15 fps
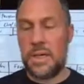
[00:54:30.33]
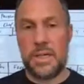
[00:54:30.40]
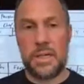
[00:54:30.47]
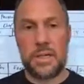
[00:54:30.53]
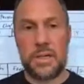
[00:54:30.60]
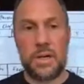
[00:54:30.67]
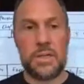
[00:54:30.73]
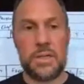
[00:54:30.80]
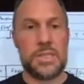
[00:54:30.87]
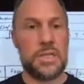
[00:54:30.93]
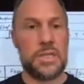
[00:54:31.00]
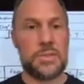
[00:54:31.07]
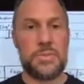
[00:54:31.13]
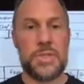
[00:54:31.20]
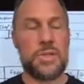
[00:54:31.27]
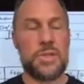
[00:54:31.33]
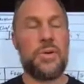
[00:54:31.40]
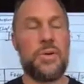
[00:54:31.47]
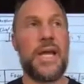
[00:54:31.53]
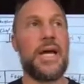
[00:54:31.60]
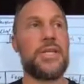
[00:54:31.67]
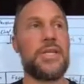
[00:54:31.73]
car salesman is
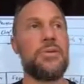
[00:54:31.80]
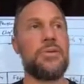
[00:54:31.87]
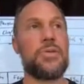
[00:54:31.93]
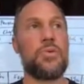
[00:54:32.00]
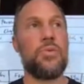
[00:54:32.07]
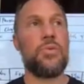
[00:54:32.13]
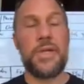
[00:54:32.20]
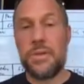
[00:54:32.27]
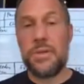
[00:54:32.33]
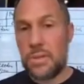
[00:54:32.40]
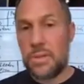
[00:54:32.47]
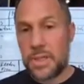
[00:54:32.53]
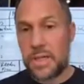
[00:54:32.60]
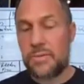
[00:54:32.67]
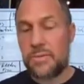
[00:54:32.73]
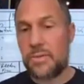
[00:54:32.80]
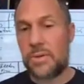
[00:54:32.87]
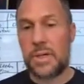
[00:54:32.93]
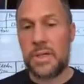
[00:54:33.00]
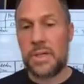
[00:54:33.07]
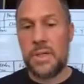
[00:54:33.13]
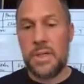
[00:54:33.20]
going to ask you is, what are you looking
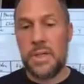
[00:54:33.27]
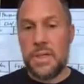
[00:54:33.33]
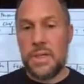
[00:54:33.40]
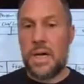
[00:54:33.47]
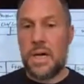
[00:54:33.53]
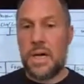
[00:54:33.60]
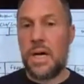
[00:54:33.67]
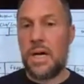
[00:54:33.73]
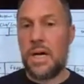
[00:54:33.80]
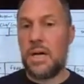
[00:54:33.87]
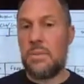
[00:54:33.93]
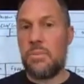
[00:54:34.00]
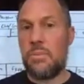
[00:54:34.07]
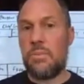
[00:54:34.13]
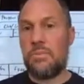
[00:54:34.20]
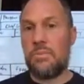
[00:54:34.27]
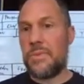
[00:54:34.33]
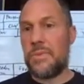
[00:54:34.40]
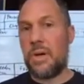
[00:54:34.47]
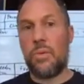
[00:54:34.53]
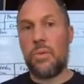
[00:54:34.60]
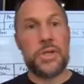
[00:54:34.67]
for?
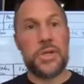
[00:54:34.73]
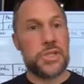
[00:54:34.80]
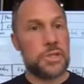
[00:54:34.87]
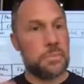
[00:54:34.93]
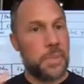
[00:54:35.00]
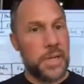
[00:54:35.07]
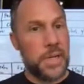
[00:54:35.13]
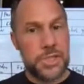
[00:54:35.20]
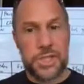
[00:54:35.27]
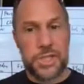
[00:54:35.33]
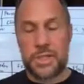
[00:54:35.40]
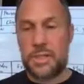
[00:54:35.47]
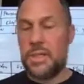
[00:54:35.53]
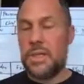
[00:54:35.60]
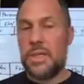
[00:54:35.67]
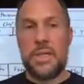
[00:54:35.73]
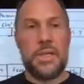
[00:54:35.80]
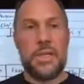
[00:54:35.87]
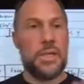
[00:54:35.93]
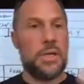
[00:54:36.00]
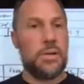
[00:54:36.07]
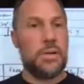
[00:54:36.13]
What's your budget?
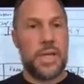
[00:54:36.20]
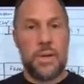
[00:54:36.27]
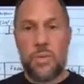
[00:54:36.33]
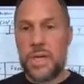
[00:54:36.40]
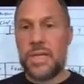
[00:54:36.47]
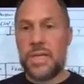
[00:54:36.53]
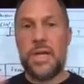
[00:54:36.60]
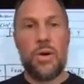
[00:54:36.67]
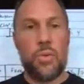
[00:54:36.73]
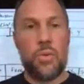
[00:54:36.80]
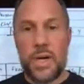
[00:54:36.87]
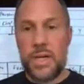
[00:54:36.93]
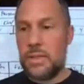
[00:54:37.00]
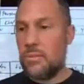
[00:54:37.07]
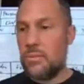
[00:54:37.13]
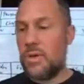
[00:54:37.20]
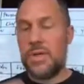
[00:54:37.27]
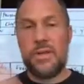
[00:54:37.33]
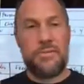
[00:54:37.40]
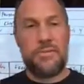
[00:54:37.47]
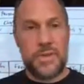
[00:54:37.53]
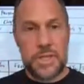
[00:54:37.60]
They want to know what are
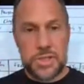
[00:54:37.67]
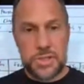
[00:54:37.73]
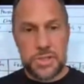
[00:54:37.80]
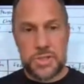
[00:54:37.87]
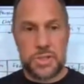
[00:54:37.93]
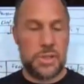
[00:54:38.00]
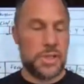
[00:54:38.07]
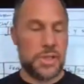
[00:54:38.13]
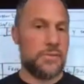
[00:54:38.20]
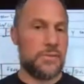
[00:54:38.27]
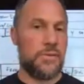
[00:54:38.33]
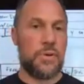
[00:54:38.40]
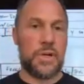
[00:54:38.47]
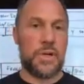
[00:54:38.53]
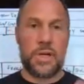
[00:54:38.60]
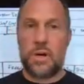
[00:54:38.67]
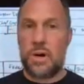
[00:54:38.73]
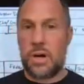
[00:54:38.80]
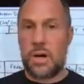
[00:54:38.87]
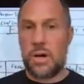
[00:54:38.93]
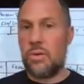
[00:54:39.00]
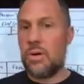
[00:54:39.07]
the features you're looking for in a
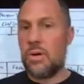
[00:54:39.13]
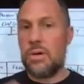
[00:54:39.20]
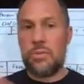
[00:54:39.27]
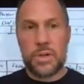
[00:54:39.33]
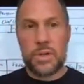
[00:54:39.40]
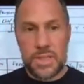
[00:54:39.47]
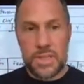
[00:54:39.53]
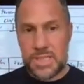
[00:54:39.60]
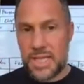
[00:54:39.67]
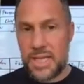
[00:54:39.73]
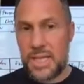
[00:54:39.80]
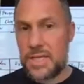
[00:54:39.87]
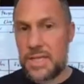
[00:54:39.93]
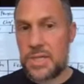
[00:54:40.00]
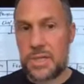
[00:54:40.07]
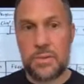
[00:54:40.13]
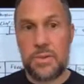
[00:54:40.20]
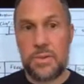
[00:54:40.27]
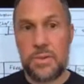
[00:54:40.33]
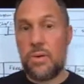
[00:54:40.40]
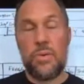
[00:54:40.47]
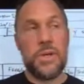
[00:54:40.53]
car, or a real estate agent.
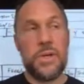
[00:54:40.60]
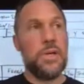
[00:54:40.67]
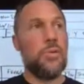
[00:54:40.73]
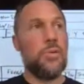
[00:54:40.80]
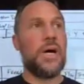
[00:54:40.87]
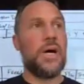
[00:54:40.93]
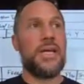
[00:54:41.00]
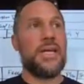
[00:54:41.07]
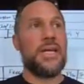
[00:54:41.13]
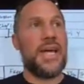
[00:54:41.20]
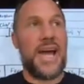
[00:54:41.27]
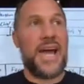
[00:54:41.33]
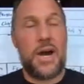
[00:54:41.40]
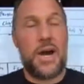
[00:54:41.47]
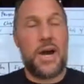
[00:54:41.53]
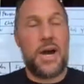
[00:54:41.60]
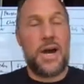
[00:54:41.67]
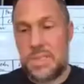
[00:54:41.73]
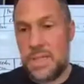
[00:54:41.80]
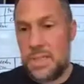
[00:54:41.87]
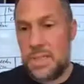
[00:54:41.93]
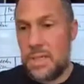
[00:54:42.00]
What do you want in a
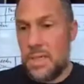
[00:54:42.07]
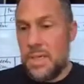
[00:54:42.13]
house, and